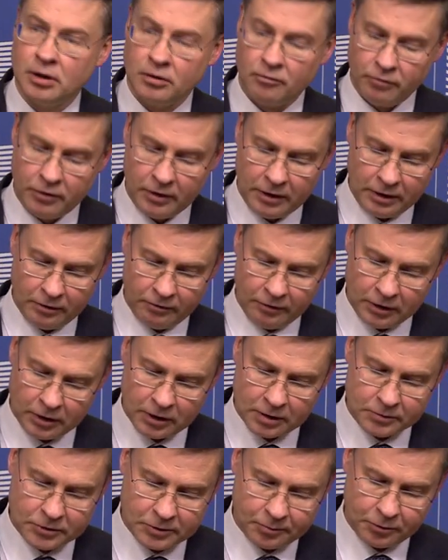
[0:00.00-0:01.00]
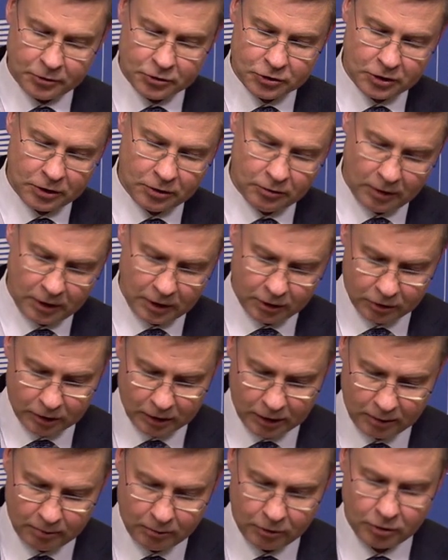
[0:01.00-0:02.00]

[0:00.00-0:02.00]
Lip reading: We welcome the positive outcome